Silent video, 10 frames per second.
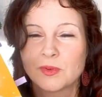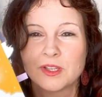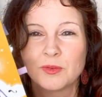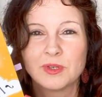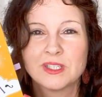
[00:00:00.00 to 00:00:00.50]
one of
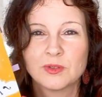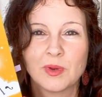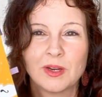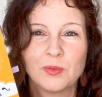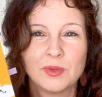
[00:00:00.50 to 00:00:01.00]
the reasons
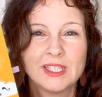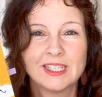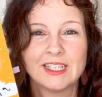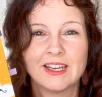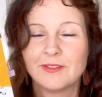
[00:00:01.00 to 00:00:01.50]
why I really
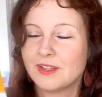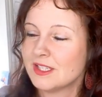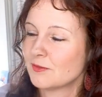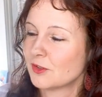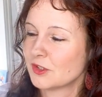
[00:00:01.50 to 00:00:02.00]
love
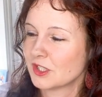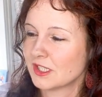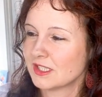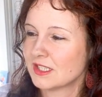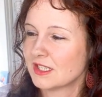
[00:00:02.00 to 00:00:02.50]
these
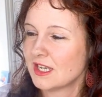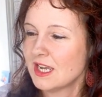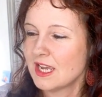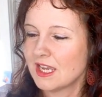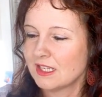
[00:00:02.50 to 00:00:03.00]
versions.
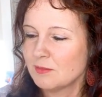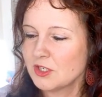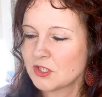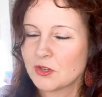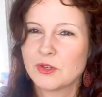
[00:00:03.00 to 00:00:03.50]
And let me
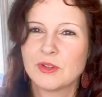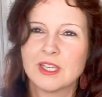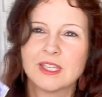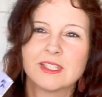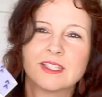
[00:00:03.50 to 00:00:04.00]
show you
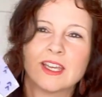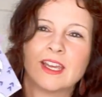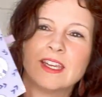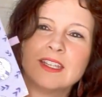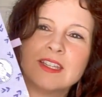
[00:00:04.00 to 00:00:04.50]
the
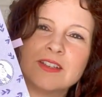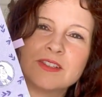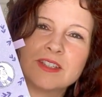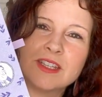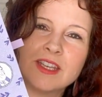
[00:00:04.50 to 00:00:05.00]
inside.
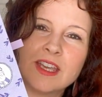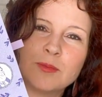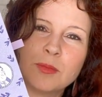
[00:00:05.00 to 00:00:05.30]
There's the end